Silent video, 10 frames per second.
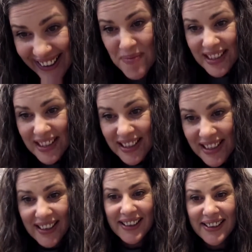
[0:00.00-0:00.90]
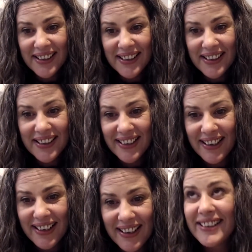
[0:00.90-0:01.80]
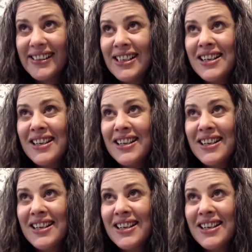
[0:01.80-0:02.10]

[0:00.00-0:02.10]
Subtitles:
Oh, God.